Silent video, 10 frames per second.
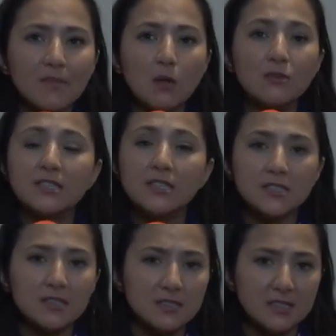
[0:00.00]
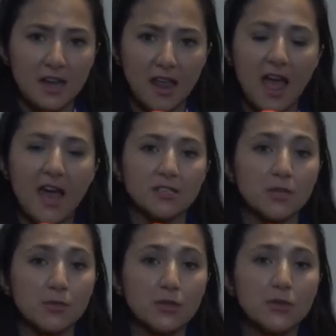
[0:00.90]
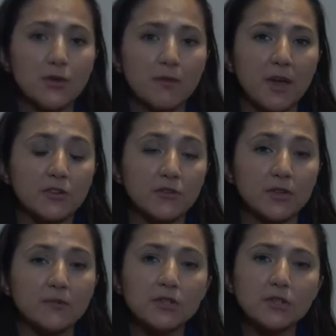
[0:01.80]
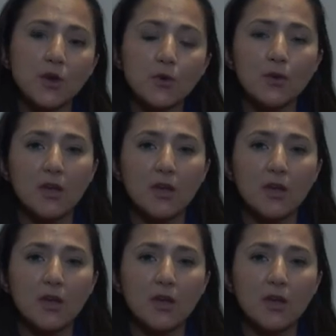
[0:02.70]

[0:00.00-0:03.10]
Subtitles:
resistance that I had to pursuing my dreams. So